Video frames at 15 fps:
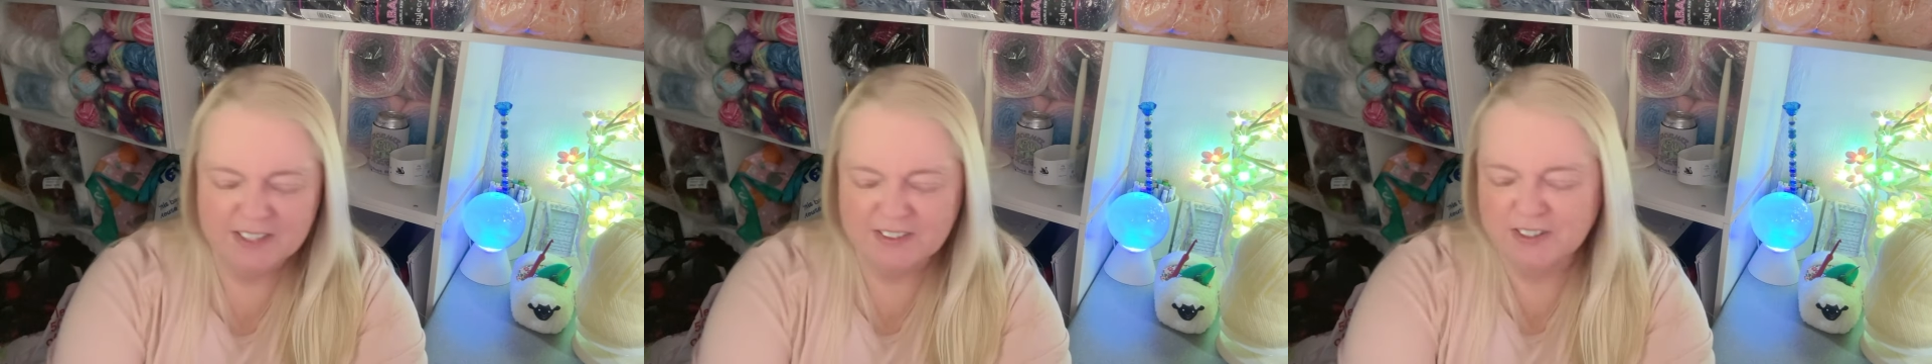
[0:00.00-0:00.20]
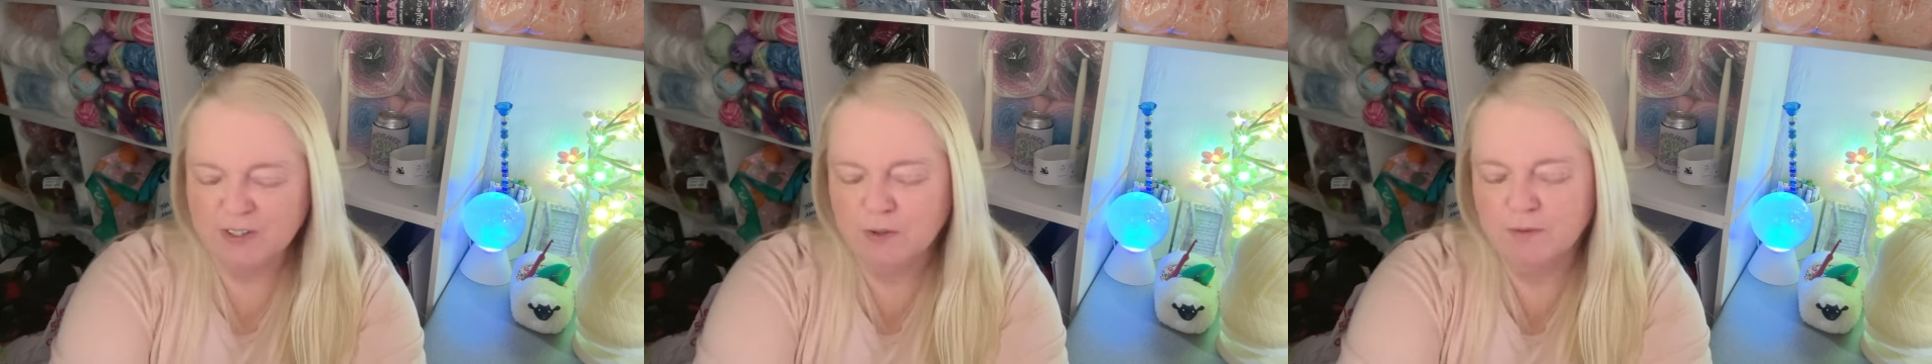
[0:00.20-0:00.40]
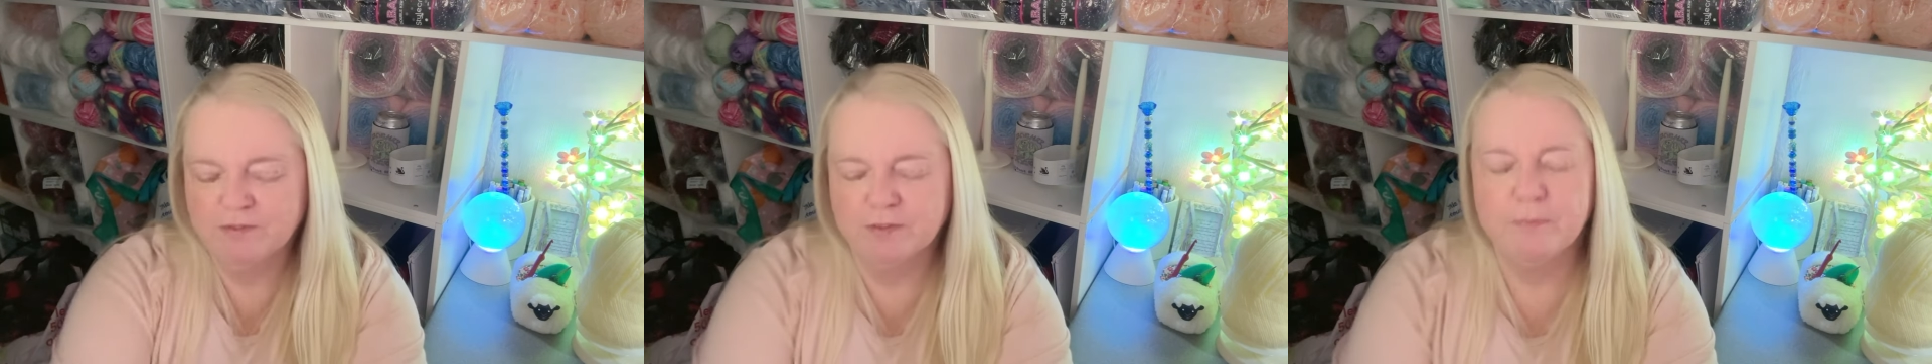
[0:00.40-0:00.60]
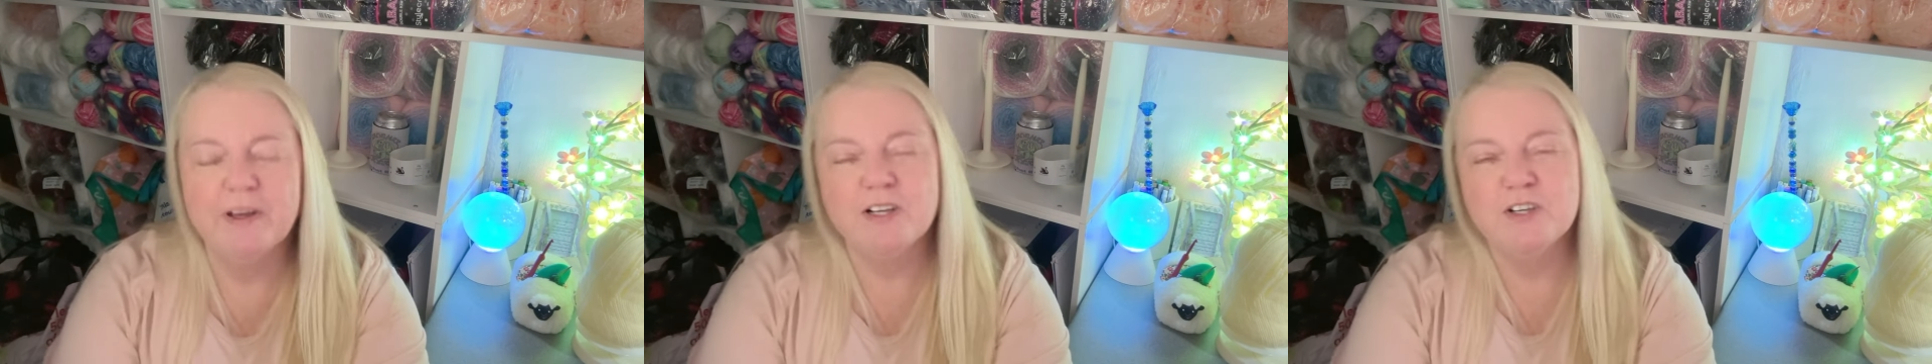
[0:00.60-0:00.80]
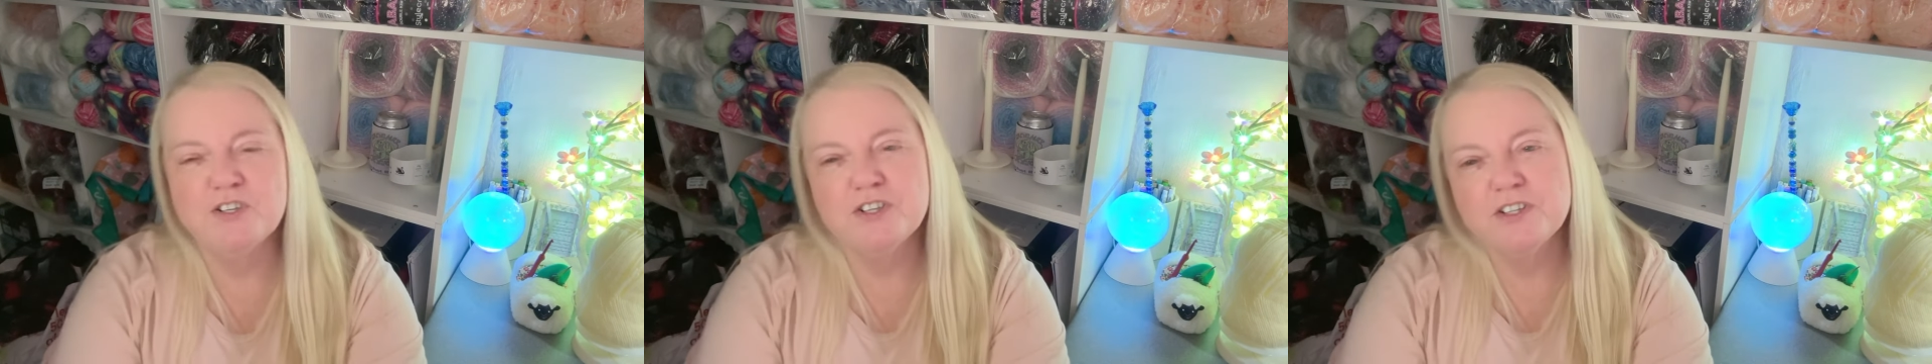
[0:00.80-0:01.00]
the
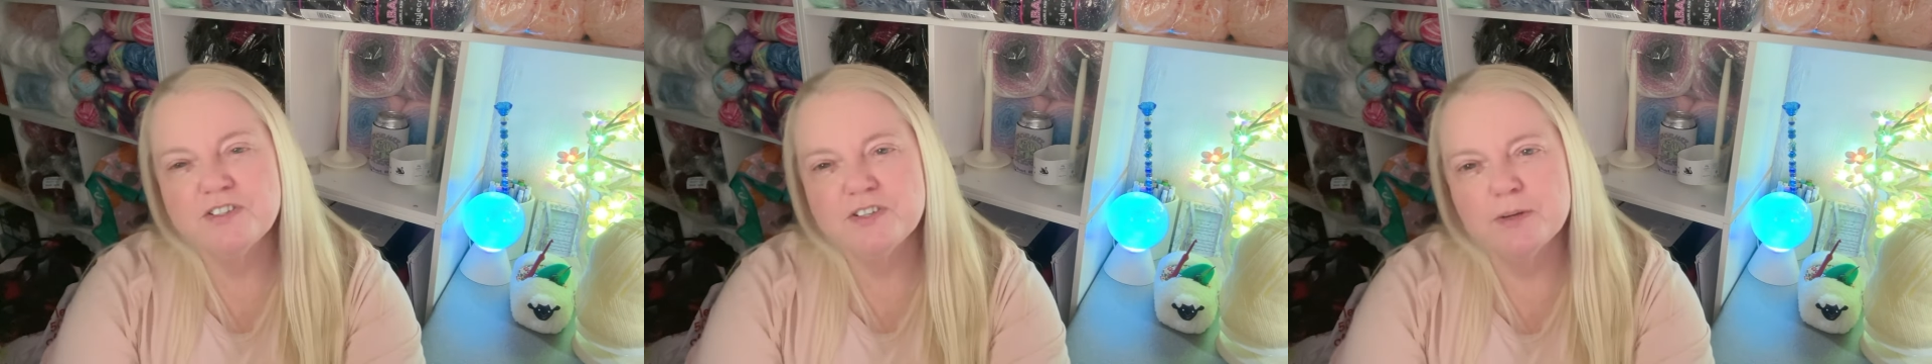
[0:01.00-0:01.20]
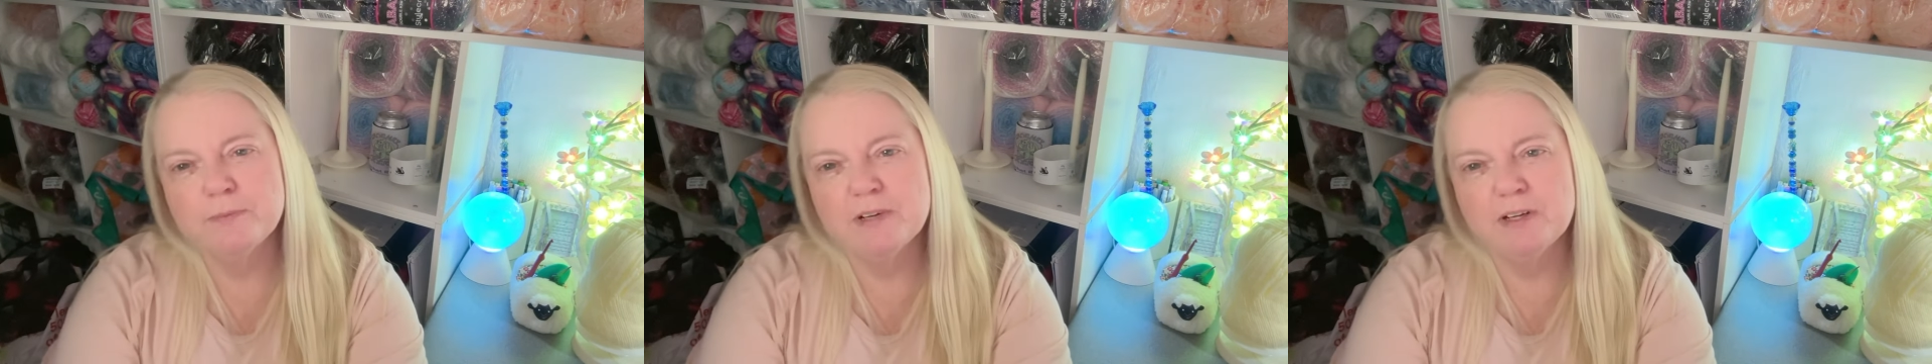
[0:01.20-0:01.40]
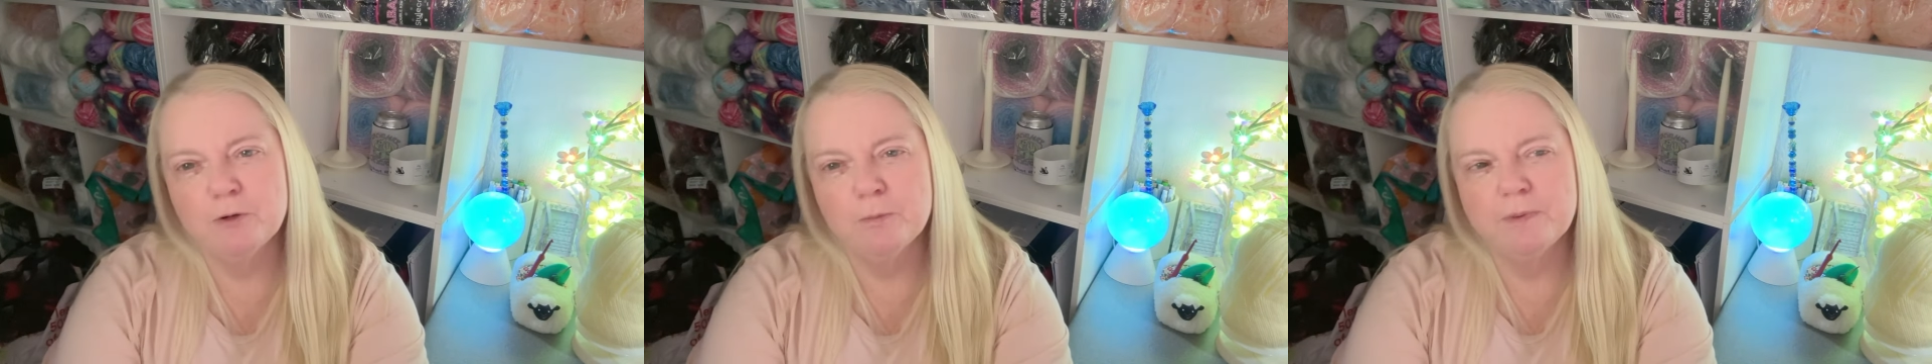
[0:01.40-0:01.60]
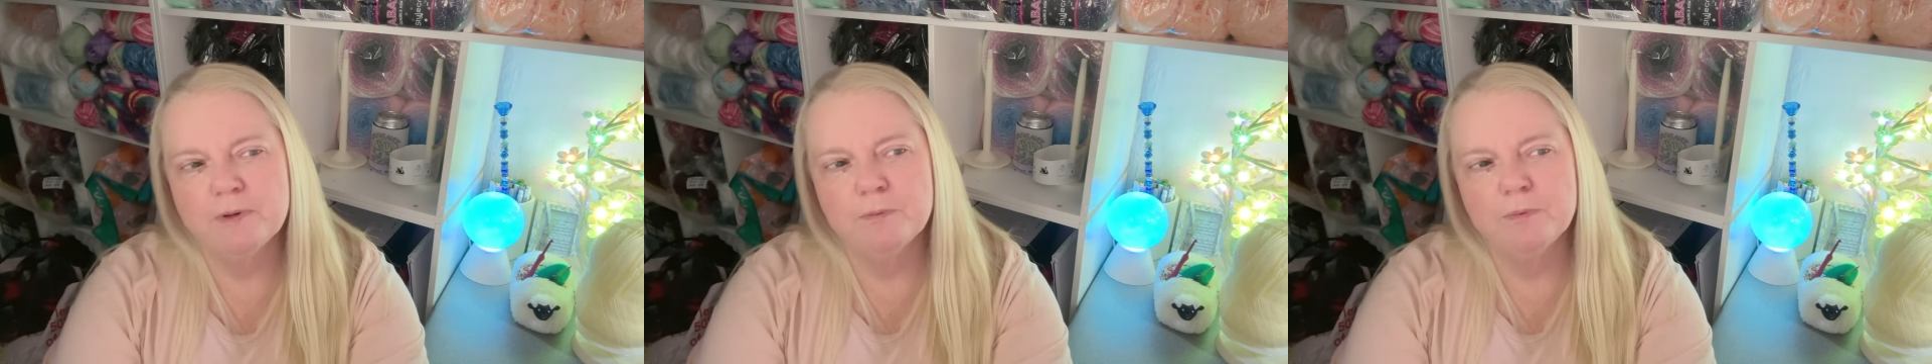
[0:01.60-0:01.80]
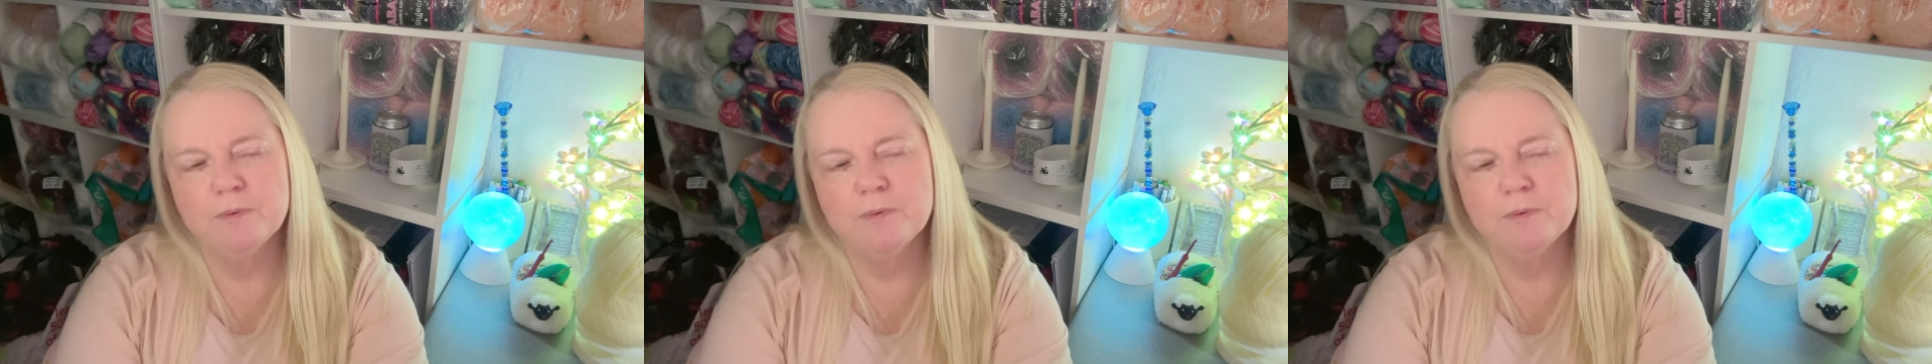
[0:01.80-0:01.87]
confirmation. So I'm a little bit,